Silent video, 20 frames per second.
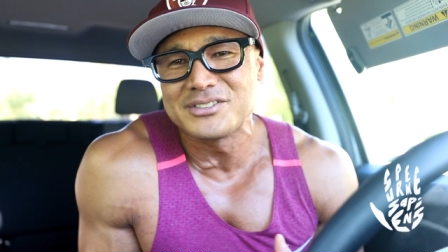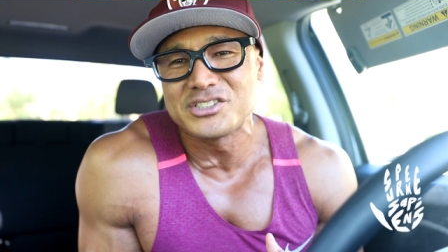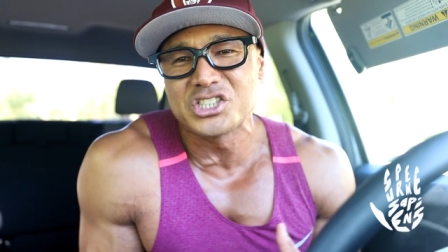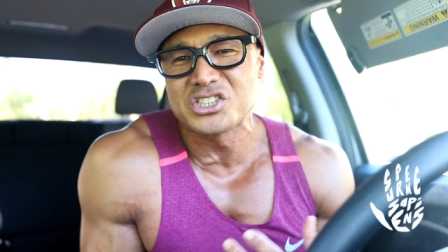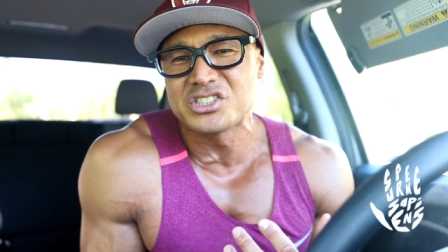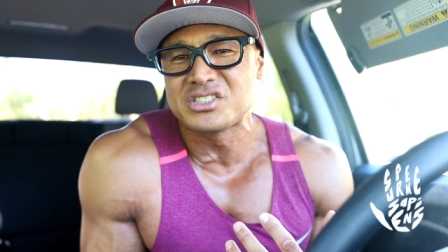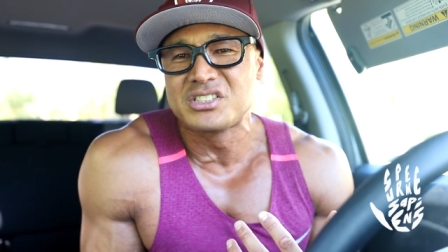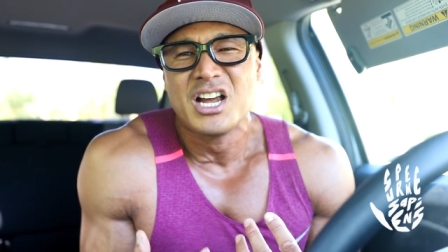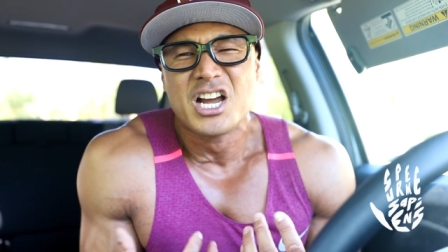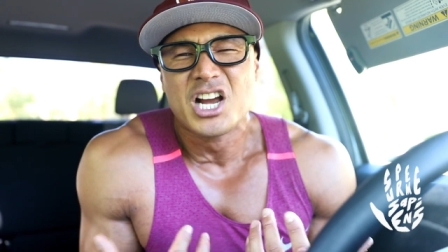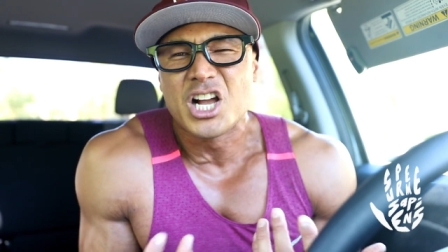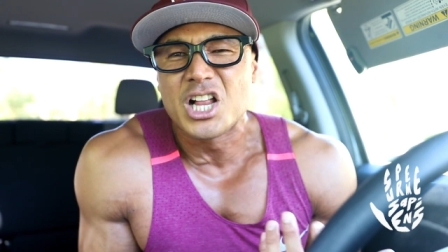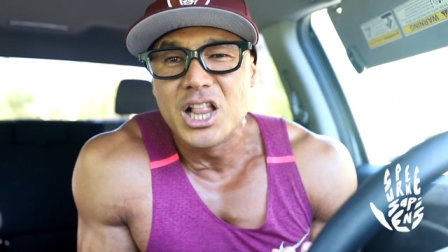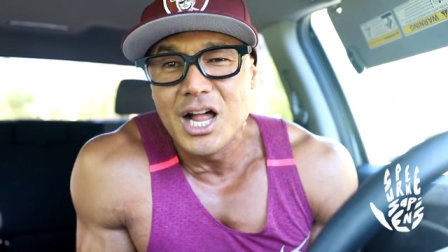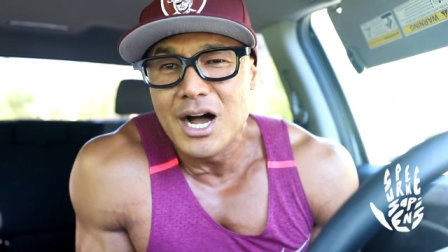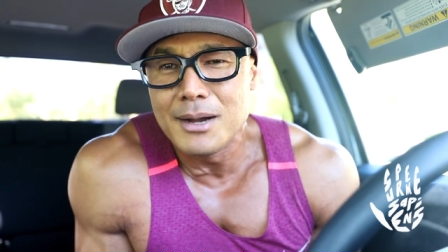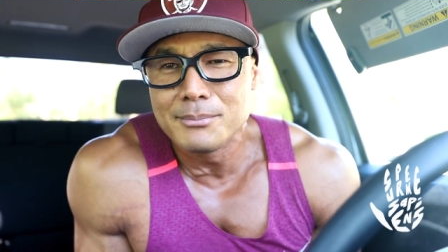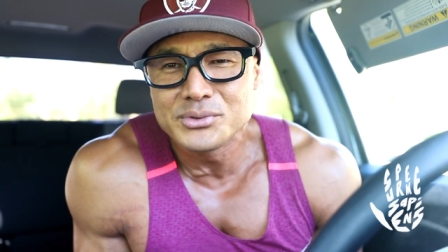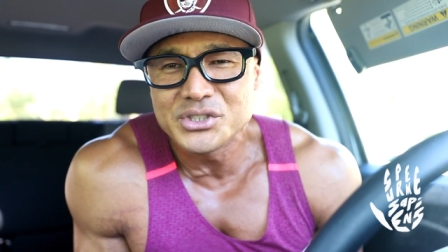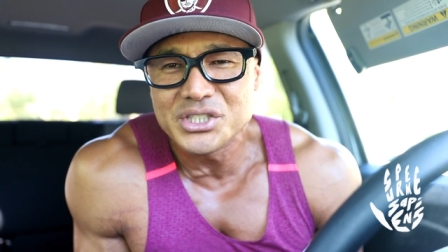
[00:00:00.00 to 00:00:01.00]
Just
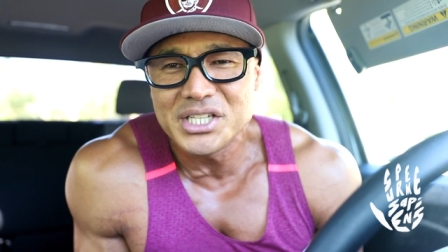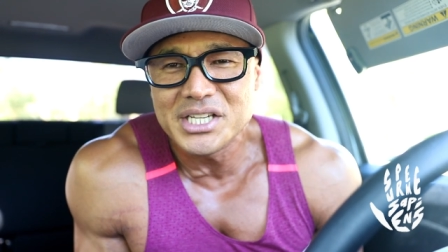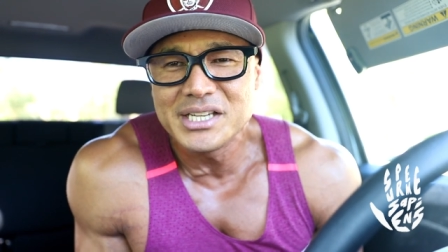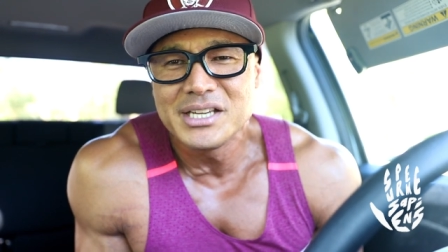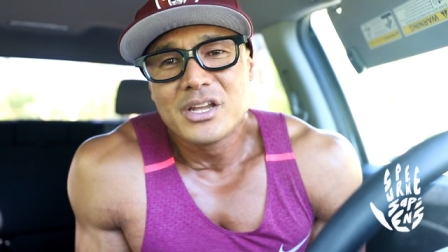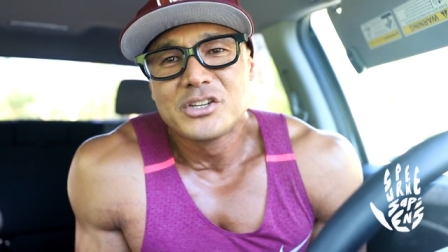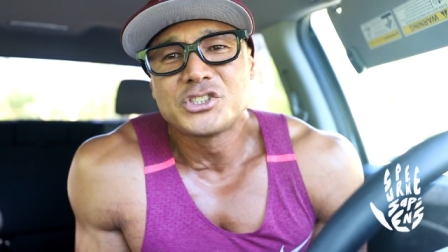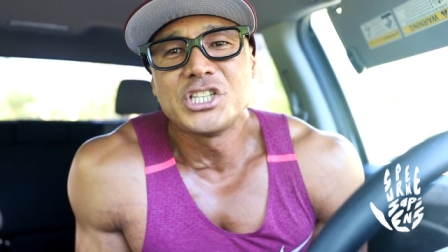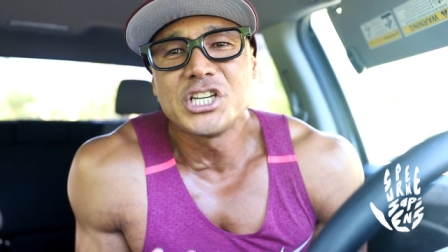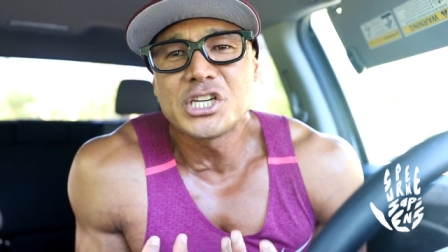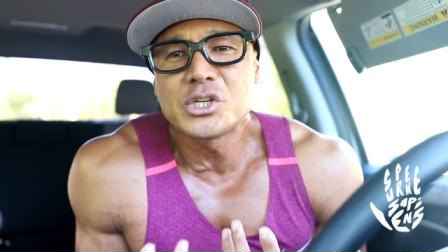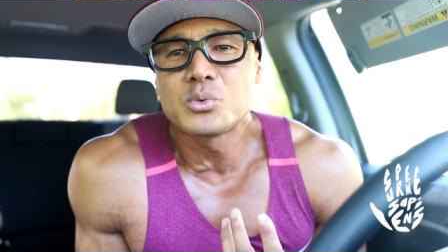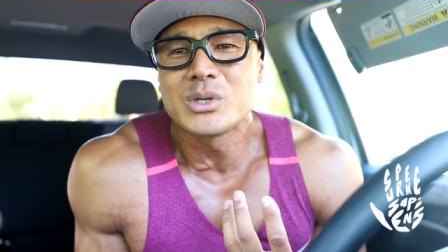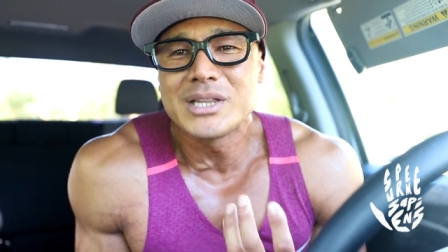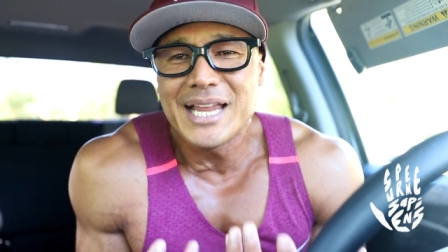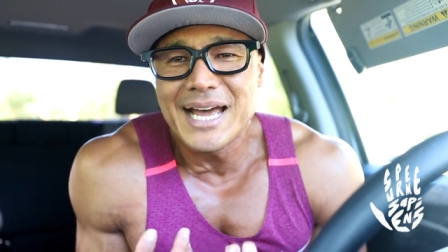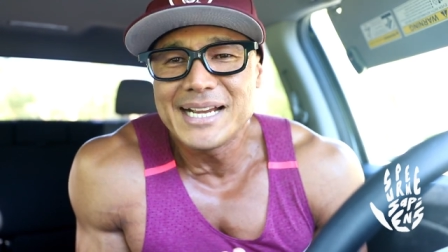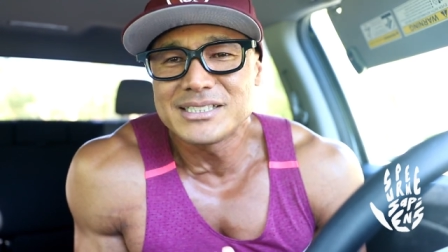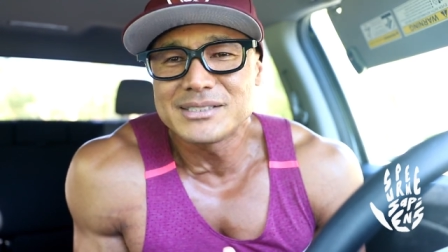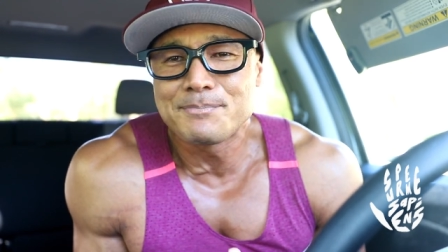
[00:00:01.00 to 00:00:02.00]
clumsy. She could
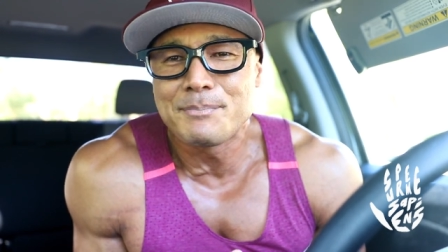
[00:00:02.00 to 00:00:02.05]
relate